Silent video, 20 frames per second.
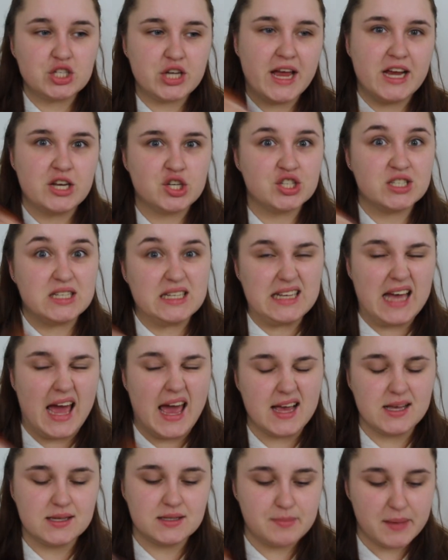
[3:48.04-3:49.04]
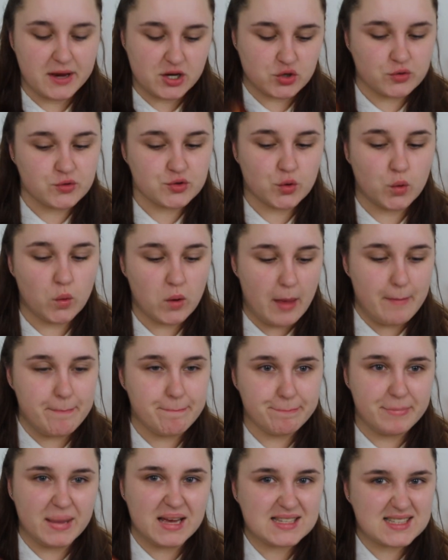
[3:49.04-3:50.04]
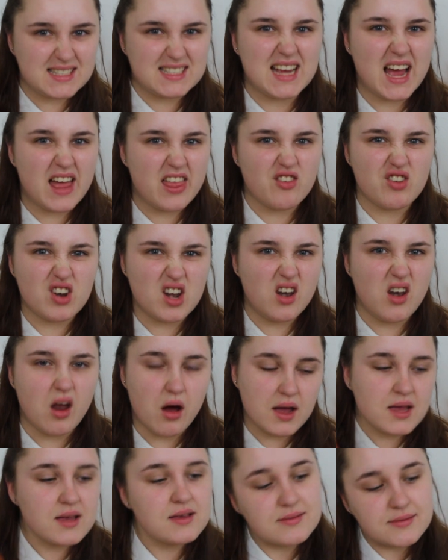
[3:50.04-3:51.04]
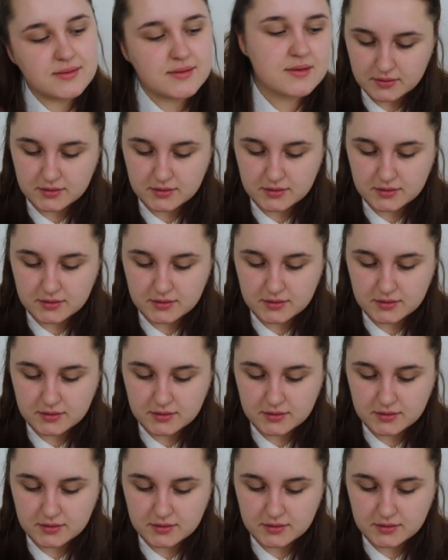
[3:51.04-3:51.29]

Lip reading: shake just in case. Make sure it's all mixed together and nice.